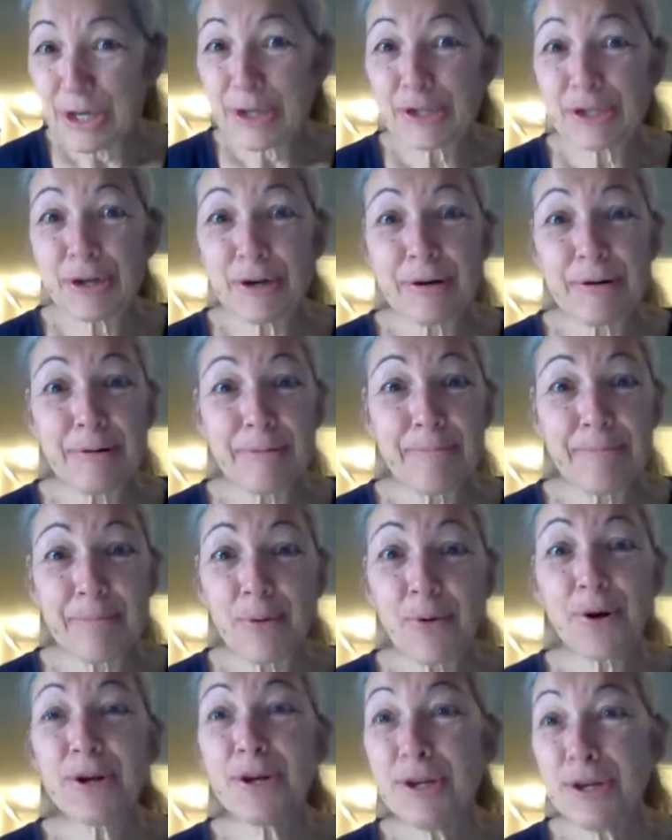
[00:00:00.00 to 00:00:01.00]
So
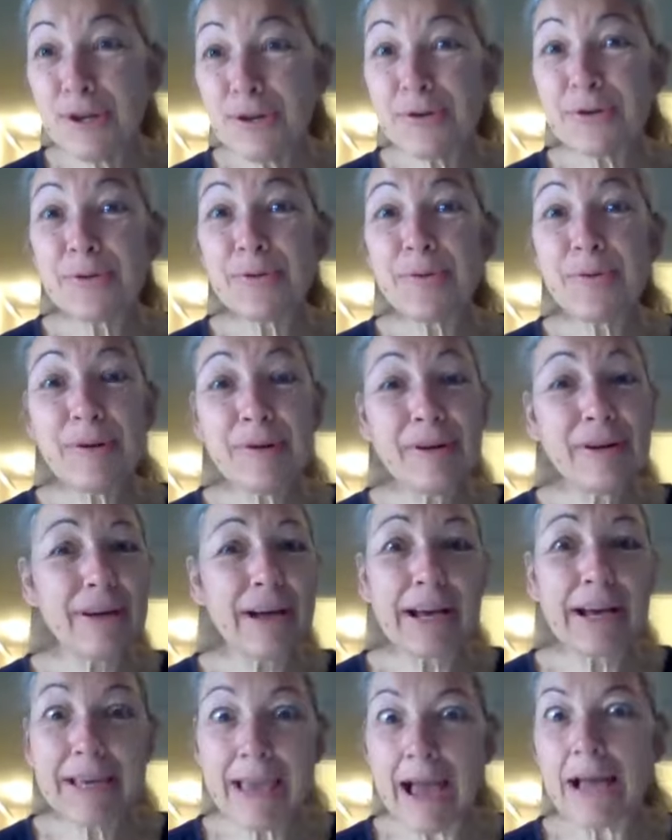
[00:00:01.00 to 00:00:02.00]
poor Hugh,
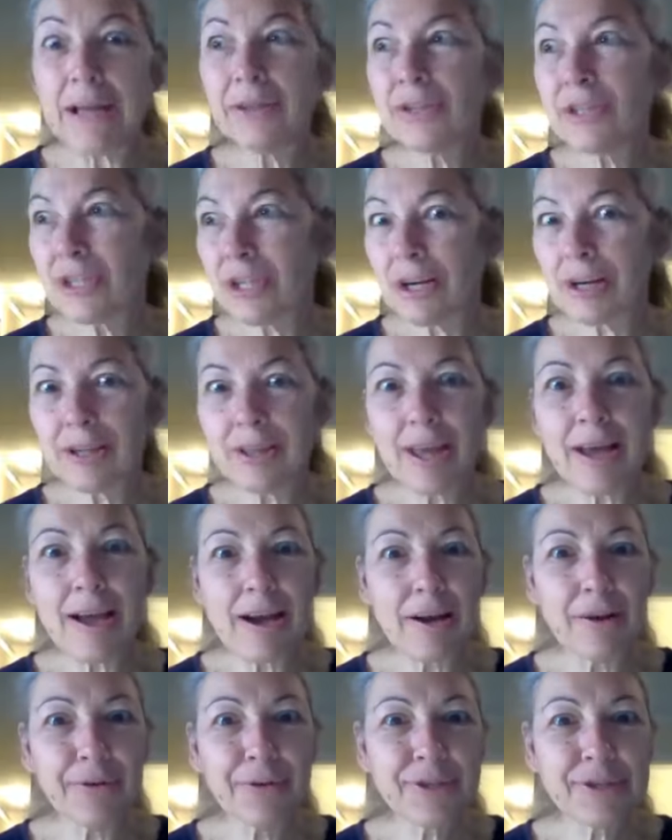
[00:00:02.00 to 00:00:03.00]
again, stuck at the
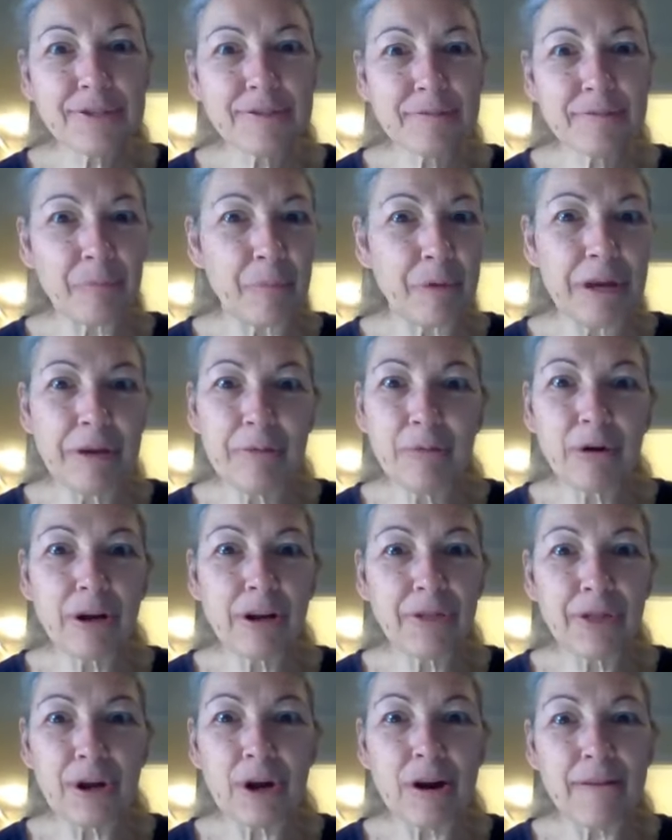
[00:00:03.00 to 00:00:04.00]
house. We were
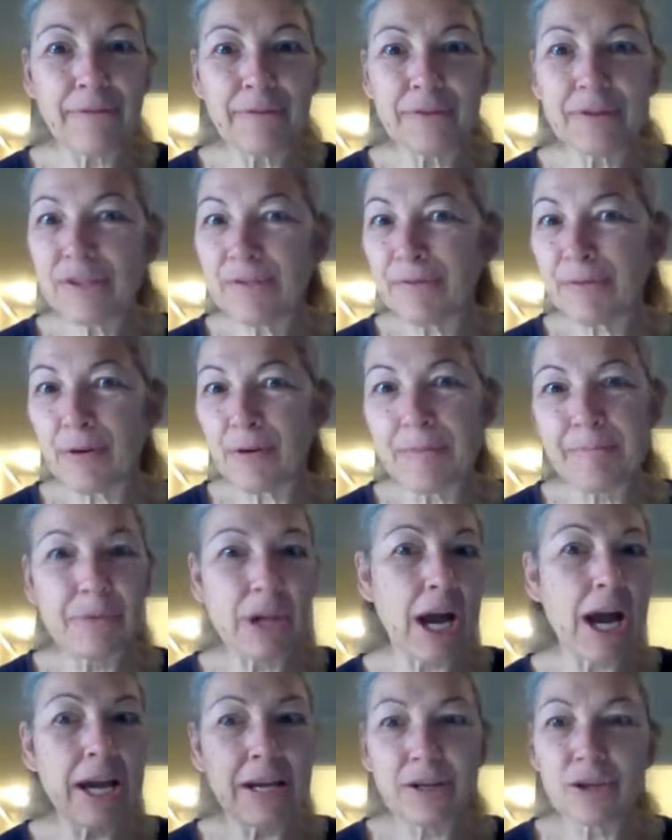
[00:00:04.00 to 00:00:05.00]
at the office from
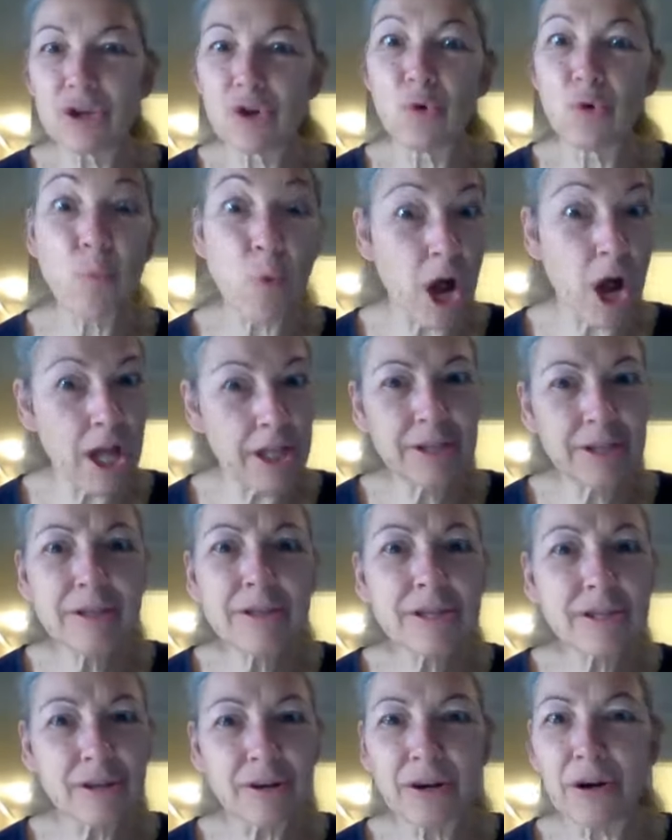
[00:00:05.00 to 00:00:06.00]
9 to 1.
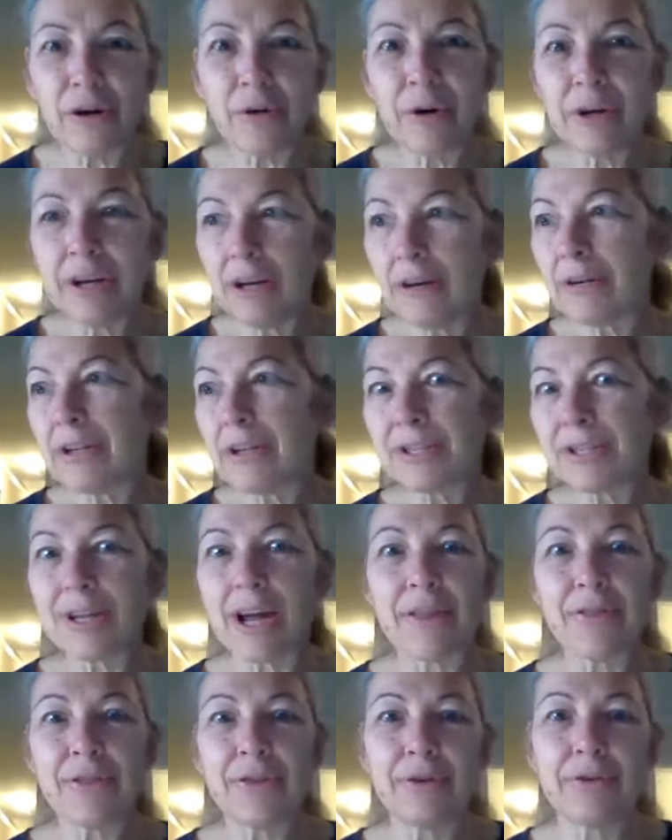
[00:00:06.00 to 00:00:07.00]
So here it is,
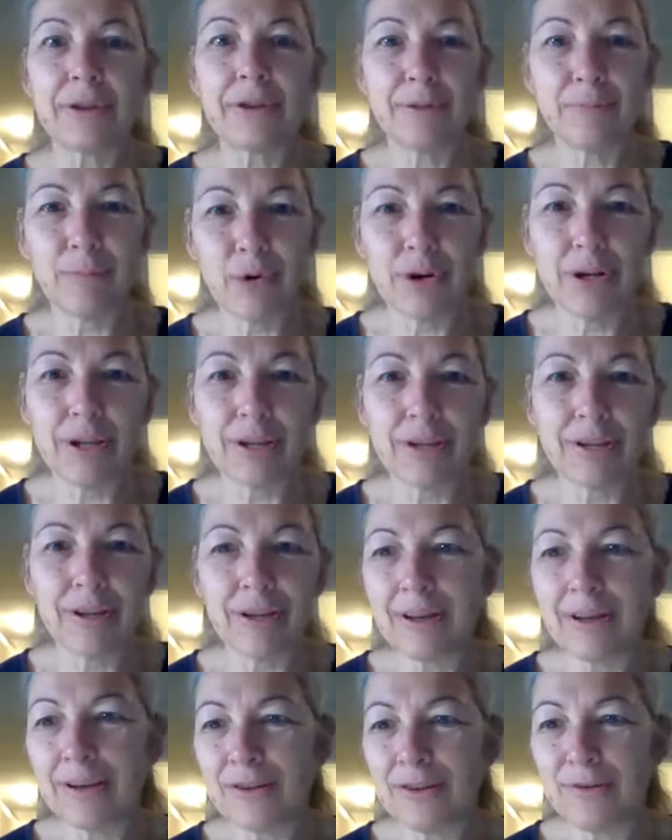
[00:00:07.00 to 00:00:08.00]
9:30 in the morning.
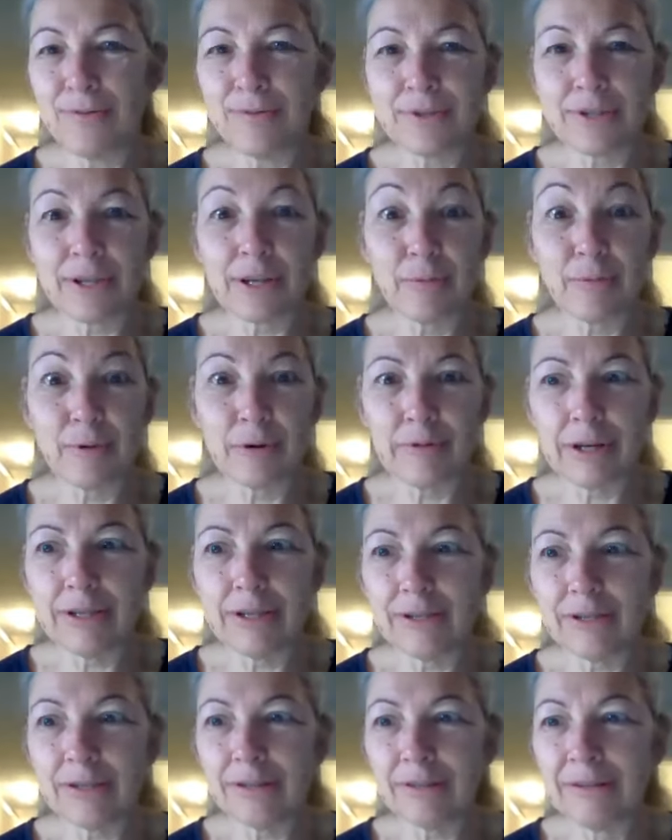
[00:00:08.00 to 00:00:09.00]
And Hugh's like, what do I
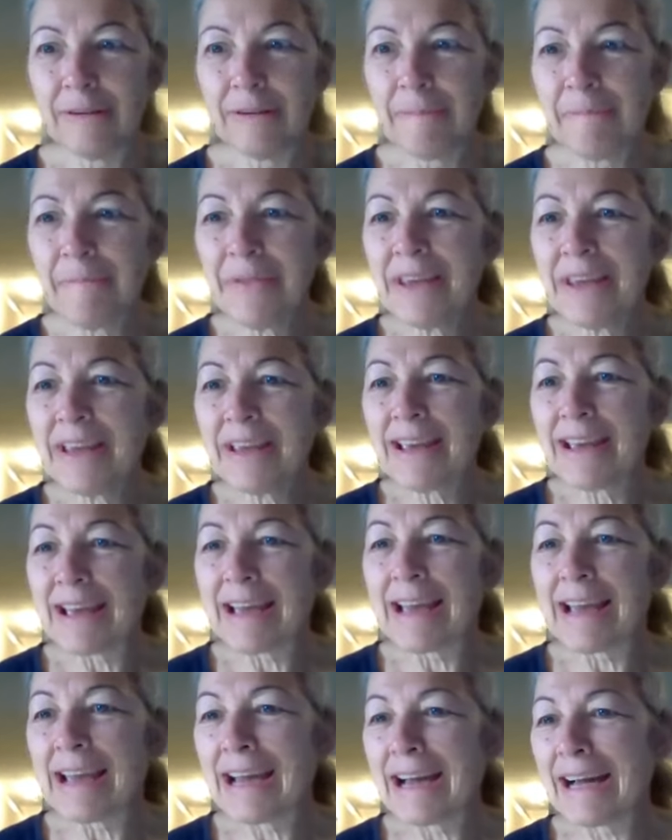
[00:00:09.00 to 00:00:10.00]
do?
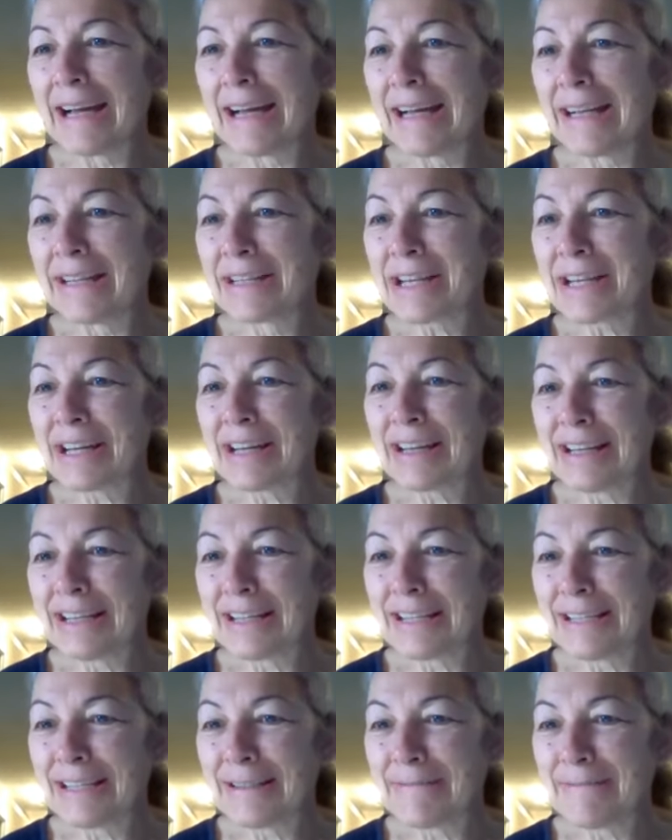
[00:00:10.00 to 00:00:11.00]

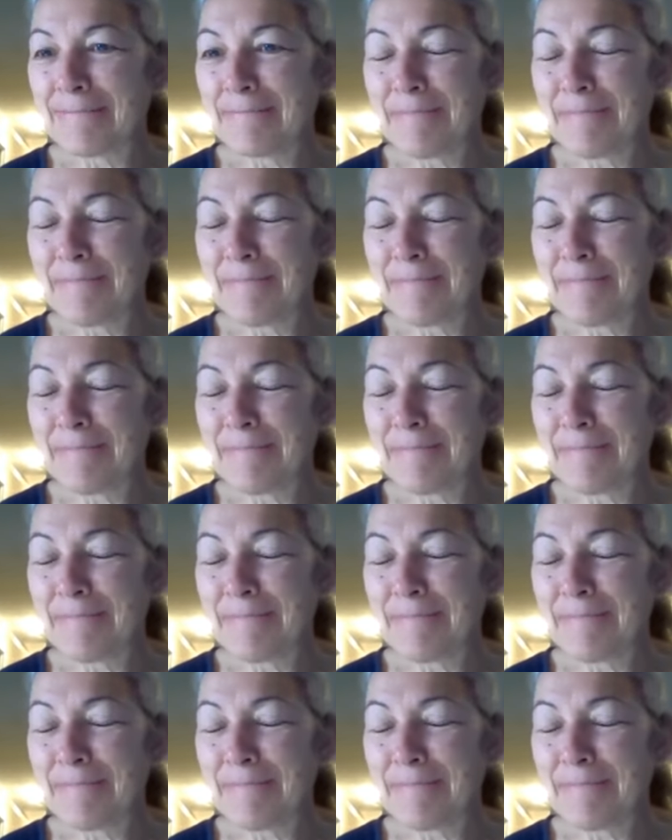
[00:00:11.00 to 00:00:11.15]
And